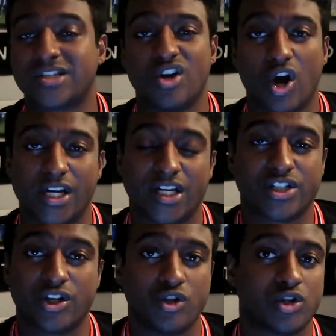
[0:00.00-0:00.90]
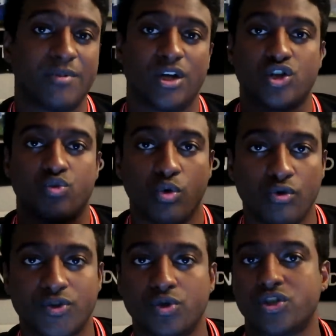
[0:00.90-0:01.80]
it's not an excuse, because
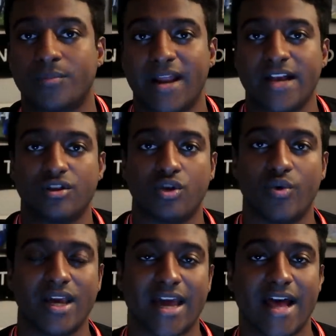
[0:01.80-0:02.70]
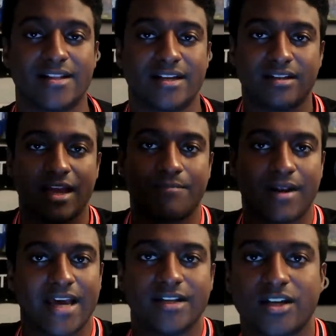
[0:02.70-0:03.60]
Wolves also played on the weekend and they
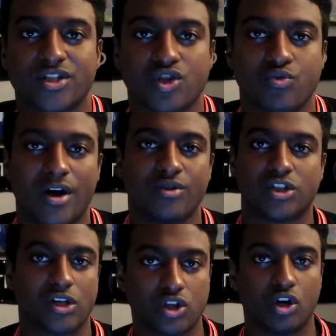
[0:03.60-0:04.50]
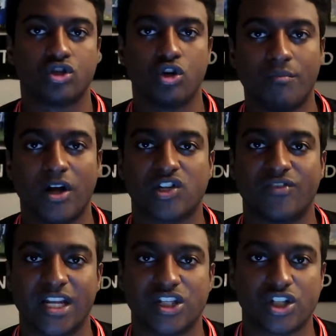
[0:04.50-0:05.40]
played us as well, so it's not too much
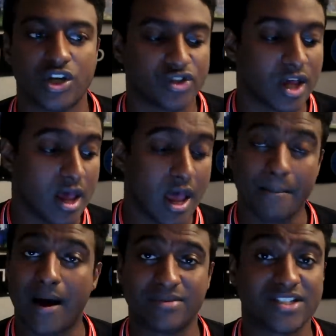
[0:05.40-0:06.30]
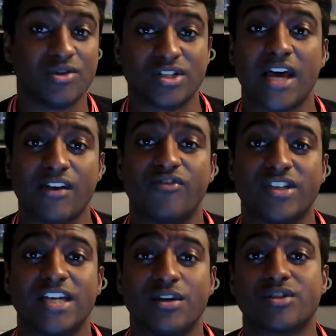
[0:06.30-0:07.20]
of an excuse. But I'm still saying
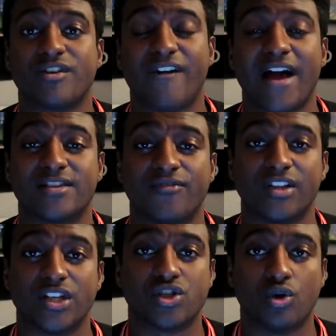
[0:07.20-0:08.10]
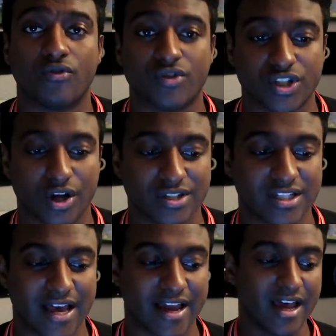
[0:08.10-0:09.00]
fatigue was a factor for this sort of result
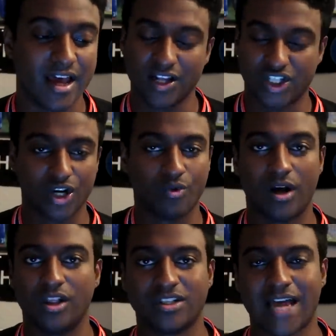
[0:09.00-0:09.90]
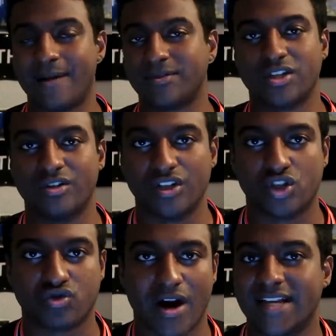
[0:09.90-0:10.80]
today. Chilwell looked absolutely
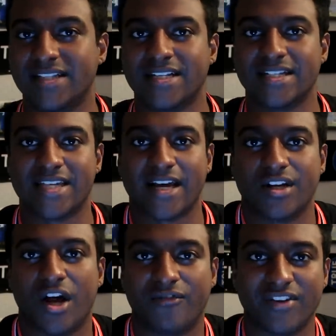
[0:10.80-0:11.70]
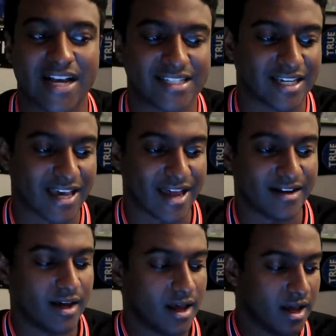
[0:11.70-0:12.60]
drained in the second half yet again.